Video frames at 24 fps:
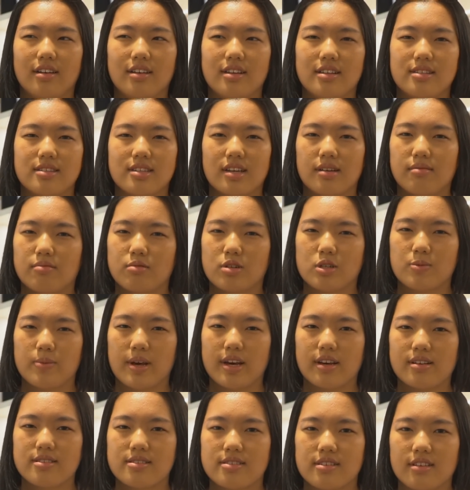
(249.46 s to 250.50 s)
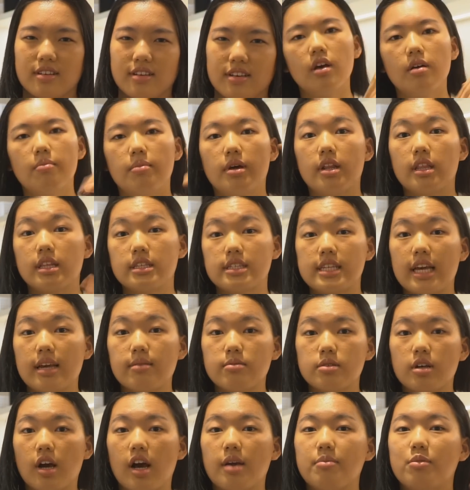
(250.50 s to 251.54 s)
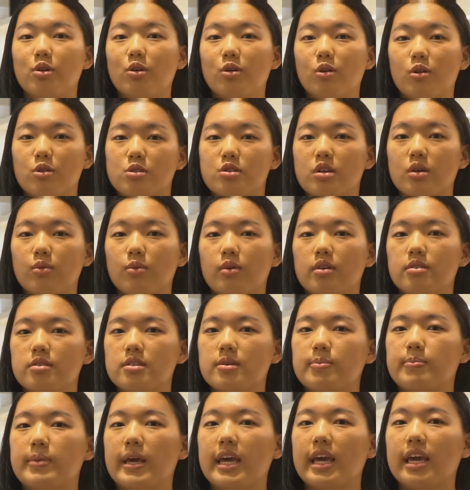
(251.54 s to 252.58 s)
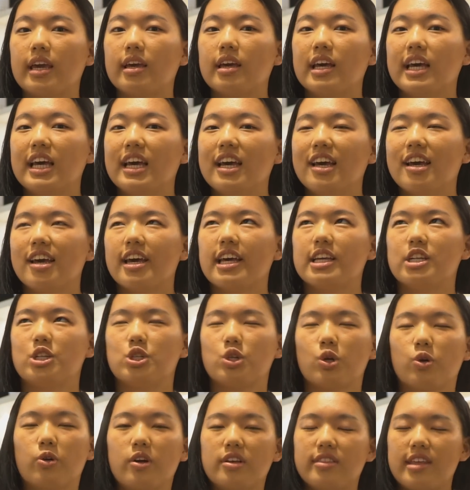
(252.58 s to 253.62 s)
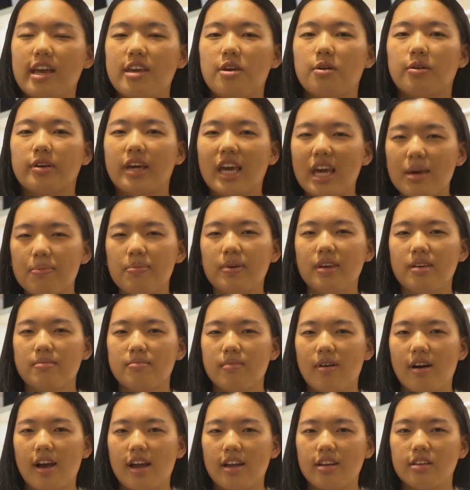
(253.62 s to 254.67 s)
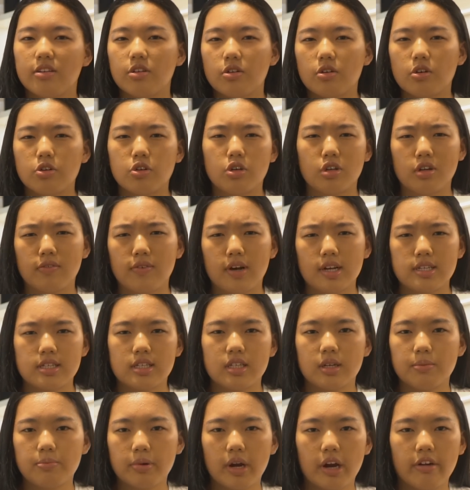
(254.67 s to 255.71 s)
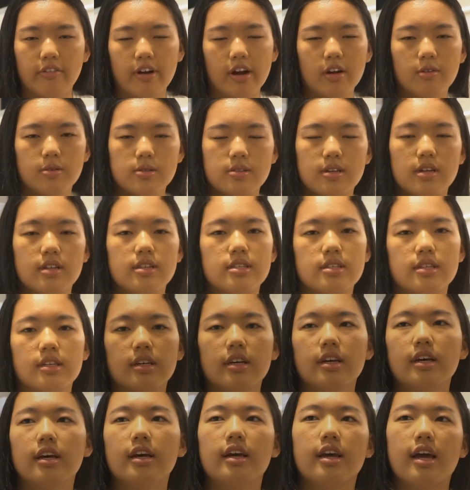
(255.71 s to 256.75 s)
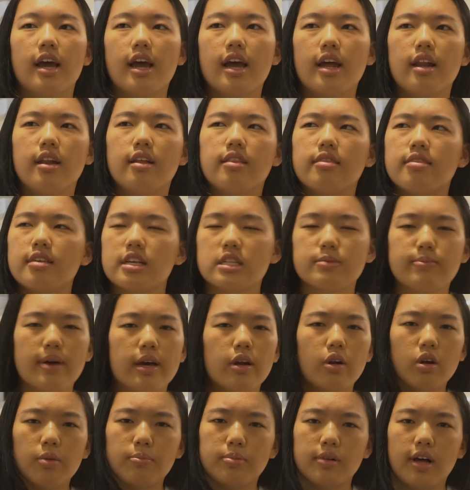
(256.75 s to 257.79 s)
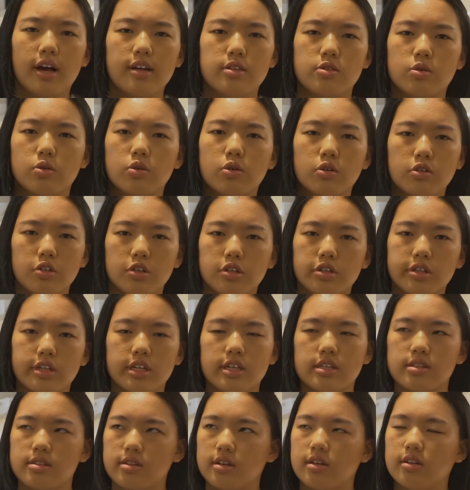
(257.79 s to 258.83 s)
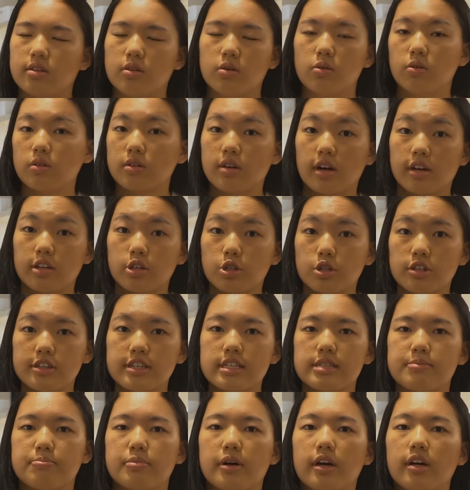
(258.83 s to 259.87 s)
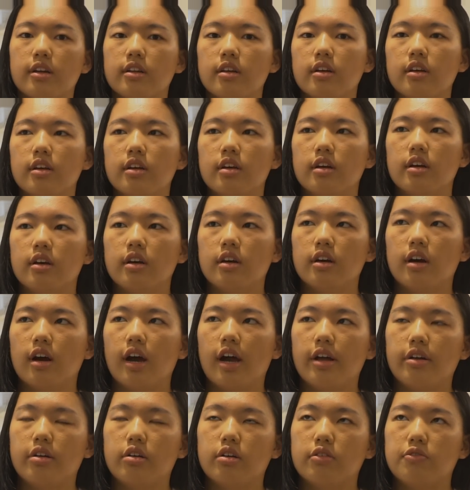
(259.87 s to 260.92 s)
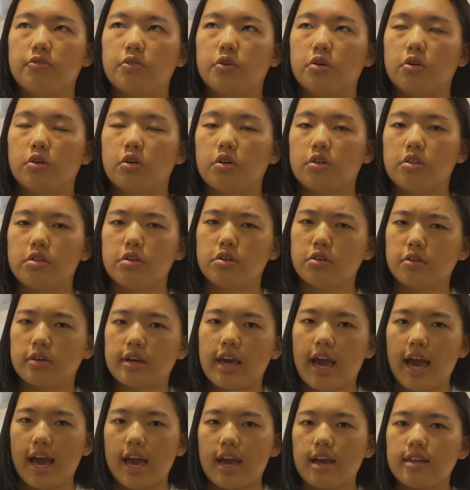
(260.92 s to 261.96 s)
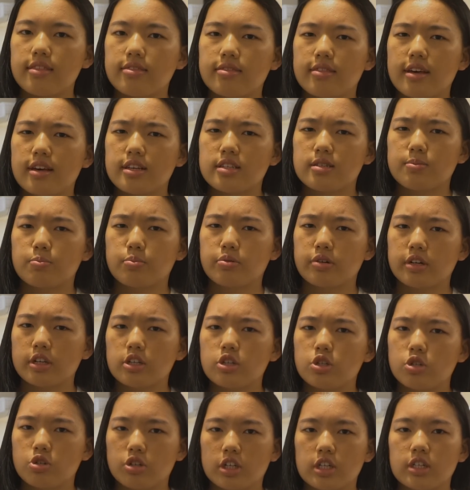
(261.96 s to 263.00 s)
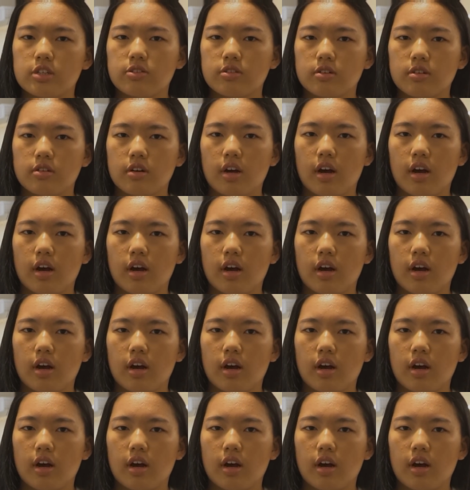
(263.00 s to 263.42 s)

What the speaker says: in some respects. But at the same time you also want to be ensuring that you're keeping in mind your university prerequisites. And this might not apply to all unis and all countries, but I know for the UK there's pretty strict